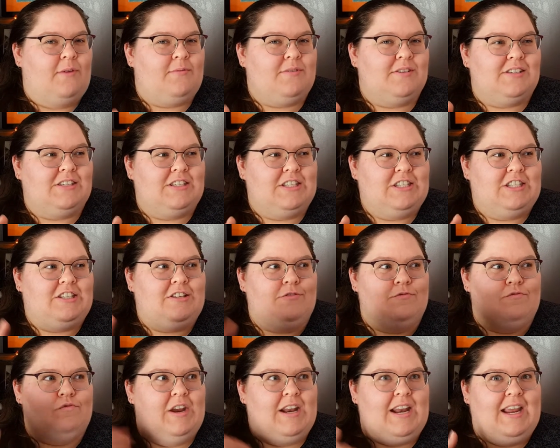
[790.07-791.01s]
was
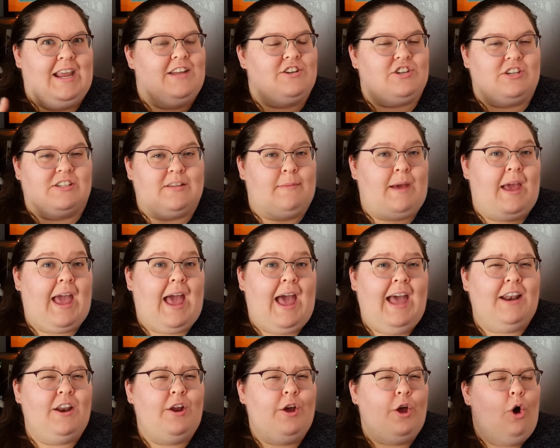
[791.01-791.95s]
reading it just in my
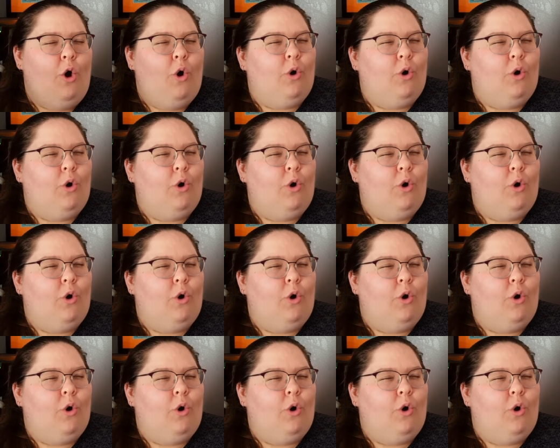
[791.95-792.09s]
head,